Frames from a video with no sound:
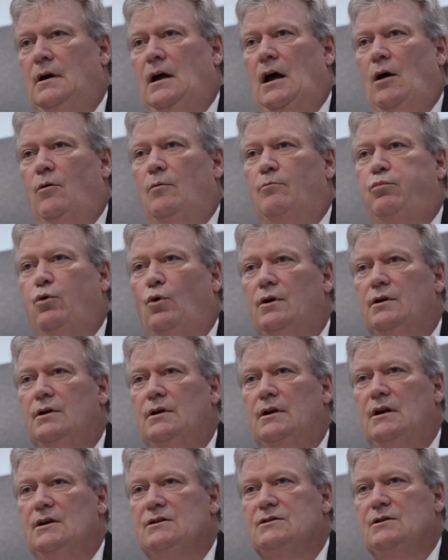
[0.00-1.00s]
how
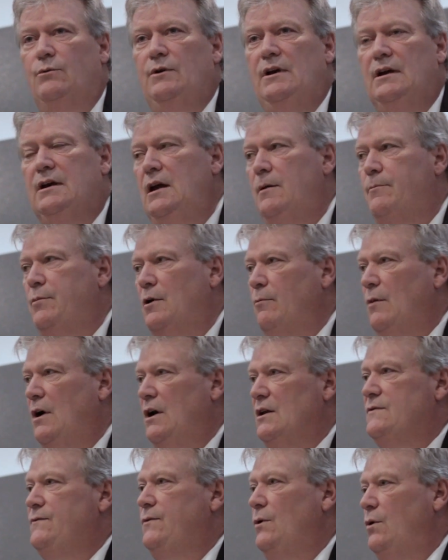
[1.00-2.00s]
important it is that we keep our
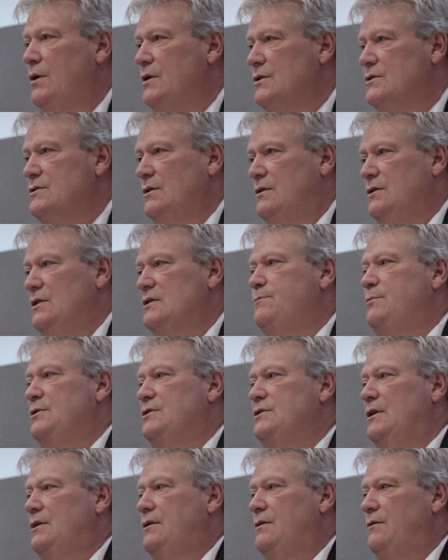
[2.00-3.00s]
minds focused on this
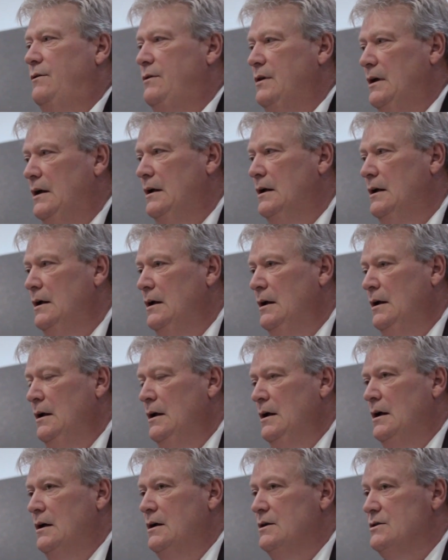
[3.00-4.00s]
particular thing.
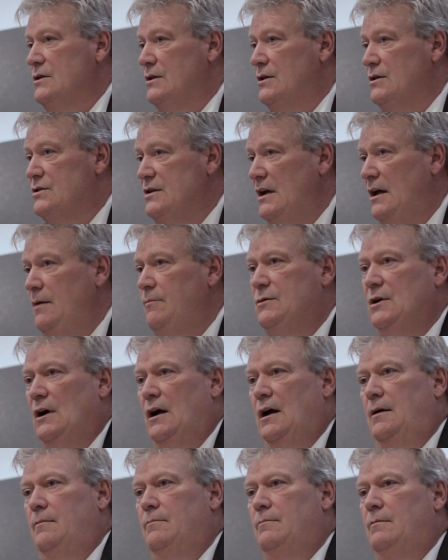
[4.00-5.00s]
Because at the same
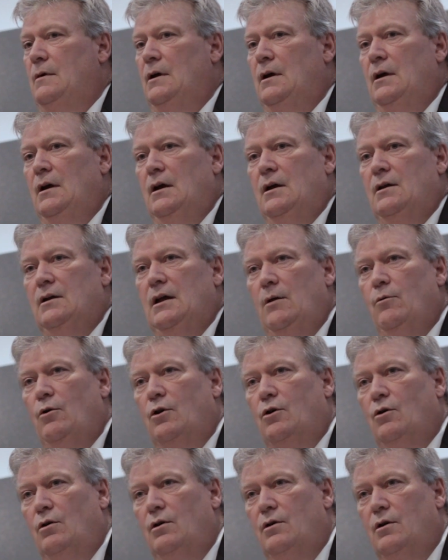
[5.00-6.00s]
time, they
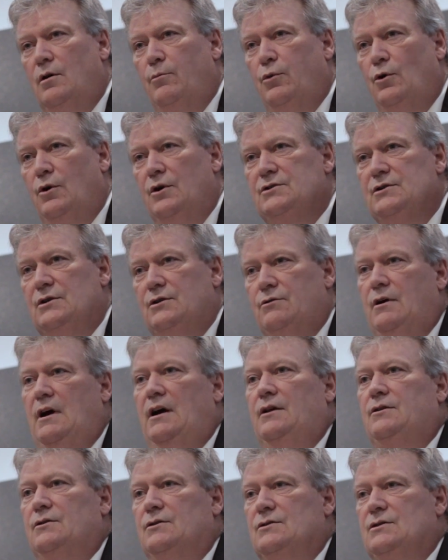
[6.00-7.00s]
will go to their boards of
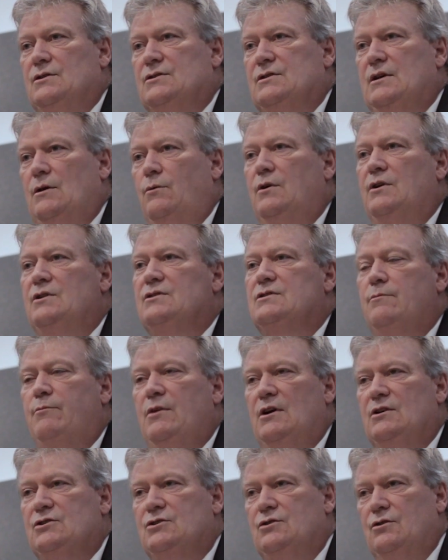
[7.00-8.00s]
directors and say, where's the
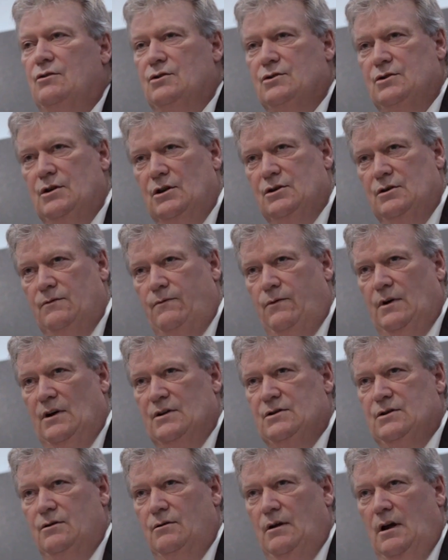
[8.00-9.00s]
best jurisdiction for
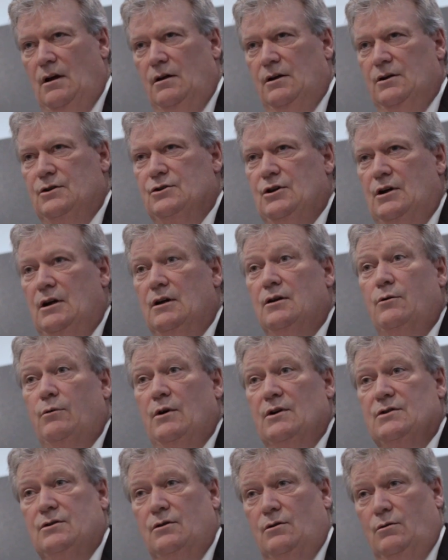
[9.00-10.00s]
us to do LNG in the
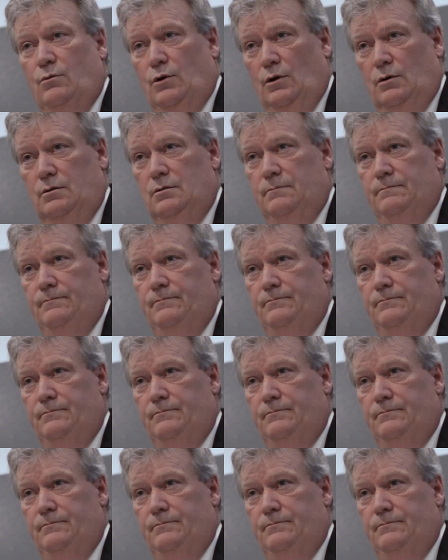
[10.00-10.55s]
rest of the world?